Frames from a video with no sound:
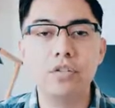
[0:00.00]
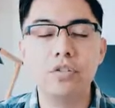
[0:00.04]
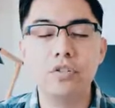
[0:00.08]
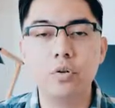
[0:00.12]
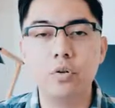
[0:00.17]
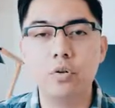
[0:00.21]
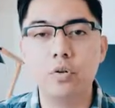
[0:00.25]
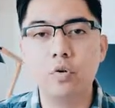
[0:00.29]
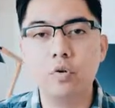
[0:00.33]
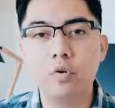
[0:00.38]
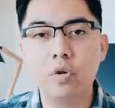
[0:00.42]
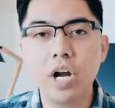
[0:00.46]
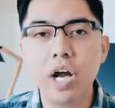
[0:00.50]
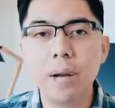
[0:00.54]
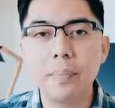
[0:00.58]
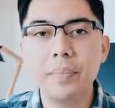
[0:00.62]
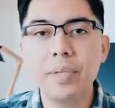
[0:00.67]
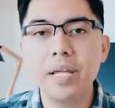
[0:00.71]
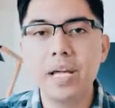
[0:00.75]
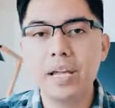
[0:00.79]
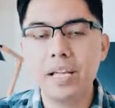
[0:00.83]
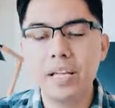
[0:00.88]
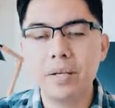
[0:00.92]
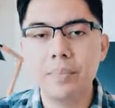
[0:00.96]
so crop
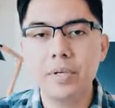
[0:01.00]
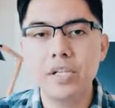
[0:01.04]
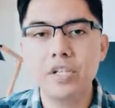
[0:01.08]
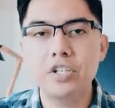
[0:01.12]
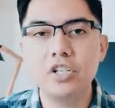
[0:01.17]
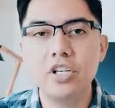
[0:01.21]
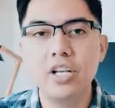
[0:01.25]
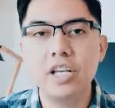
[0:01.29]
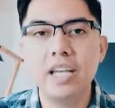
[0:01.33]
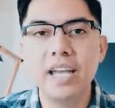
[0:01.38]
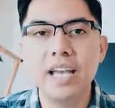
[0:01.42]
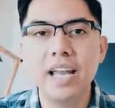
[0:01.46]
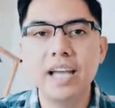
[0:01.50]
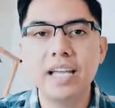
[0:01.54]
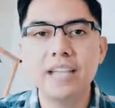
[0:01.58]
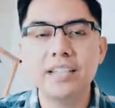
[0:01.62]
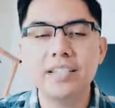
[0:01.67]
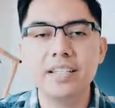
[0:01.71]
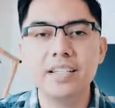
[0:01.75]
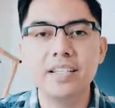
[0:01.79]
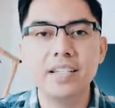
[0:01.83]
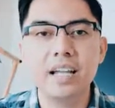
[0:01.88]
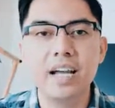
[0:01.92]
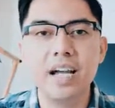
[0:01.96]
that image
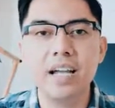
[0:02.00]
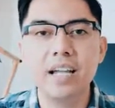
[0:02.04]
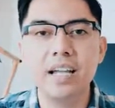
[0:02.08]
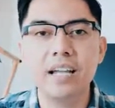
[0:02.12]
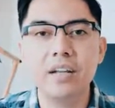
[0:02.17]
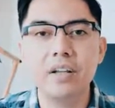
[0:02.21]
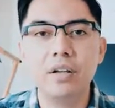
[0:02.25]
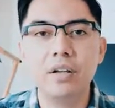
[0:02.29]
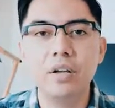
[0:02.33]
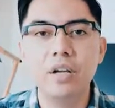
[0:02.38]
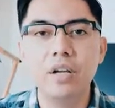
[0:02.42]
nice and tight.